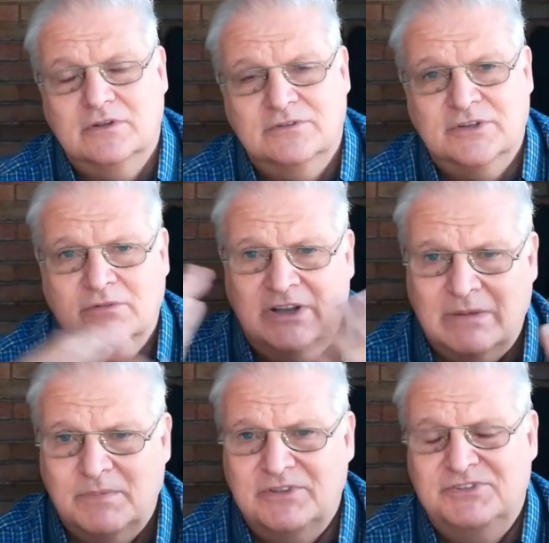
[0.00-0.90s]
So what
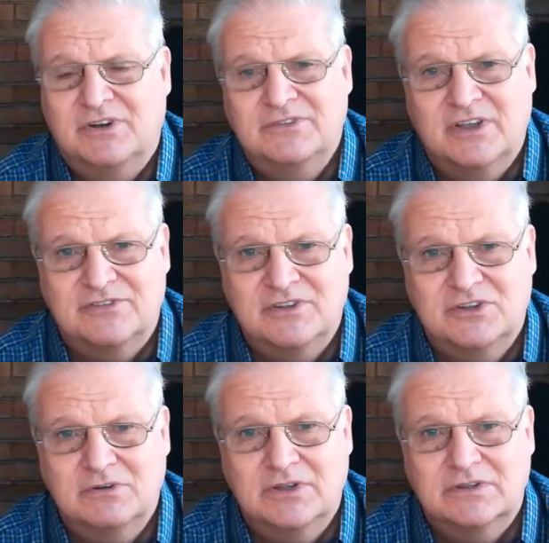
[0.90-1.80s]
happens? John doesn't
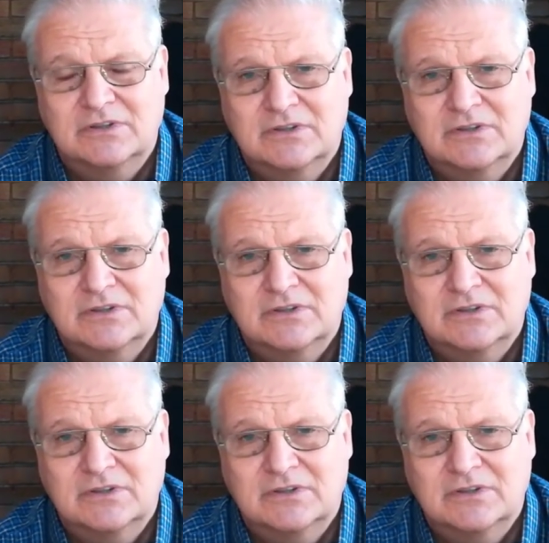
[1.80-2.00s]
do it.